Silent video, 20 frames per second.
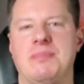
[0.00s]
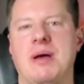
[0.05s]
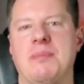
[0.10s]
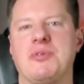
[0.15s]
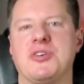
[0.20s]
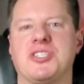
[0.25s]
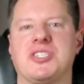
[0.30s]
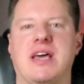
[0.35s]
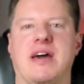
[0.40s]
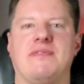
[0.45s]

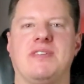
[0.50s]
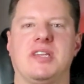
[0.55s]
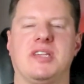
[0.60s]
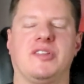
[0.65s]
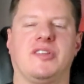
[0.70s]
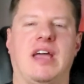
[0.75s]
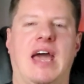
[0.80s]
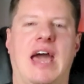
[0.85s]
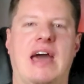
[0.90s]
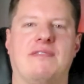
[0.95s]
number seven is
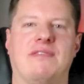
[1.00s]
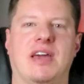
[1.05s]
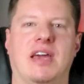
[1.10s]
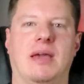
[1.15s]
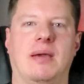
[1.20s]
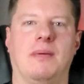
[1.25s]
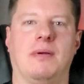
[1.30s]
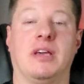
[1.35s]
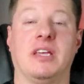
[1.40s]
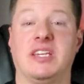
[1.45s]
to have
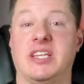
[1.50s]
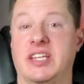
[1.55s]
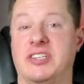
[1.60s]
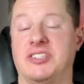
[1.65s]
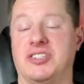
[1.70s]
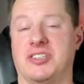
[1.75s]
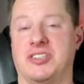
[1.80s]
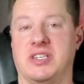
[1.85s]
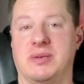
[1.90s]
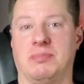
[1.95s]
a
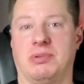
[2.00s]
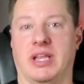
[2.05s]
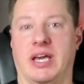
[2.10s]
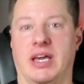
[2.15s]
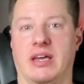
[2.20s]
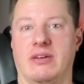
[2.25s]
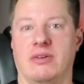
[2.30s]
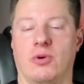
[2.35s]
contingency plan